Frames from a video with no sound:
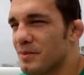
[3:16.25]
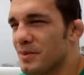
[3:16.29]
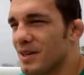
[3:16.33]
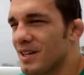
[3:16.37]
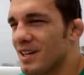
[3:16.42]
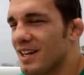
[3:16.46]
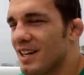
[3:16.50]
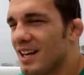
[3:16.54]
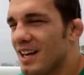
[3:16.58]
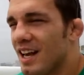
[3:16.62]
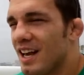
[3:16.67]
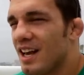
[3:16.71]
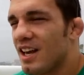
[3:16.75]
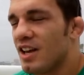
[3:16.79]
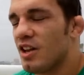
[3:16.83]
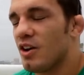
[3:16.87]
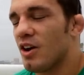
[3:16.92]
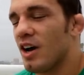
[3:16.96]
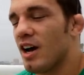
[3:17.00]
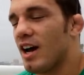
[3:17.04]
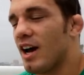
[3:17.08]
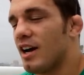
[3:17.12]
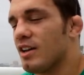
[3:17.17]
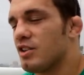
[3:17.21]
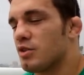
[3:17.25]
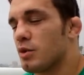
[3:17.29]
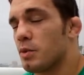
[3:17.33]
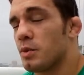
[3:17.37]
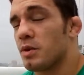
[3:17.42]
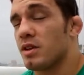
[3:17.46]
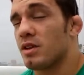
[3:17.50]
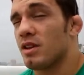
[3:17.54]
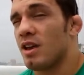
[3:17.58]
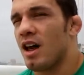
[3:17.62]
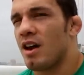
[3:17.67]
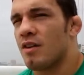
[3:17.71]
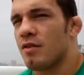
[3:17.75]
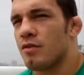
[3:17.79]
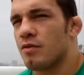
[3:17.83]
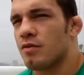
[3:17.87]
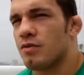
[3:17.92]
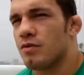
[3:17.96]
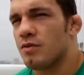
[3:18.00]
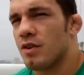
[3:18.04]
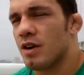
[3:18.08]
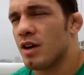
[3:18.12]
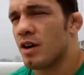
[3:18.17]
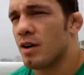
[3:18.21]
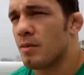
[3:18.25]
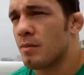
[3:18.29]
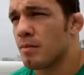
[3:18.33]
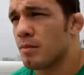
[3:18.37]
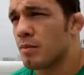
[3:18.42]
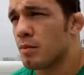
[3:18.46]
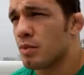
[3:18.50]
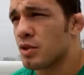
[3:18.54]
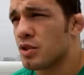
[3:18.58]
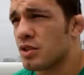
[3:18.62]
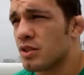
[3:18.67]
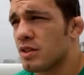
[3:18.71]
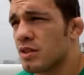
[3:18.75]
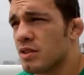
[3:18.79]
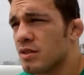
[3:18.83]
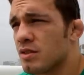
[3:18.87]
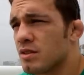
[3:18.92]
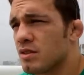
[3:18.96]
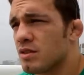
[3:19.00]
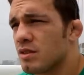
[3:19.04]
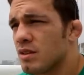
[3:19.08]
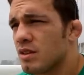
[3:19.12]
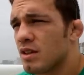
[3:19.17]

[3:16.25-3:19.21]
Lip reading: But, you know, I train with a lot of Brazilians.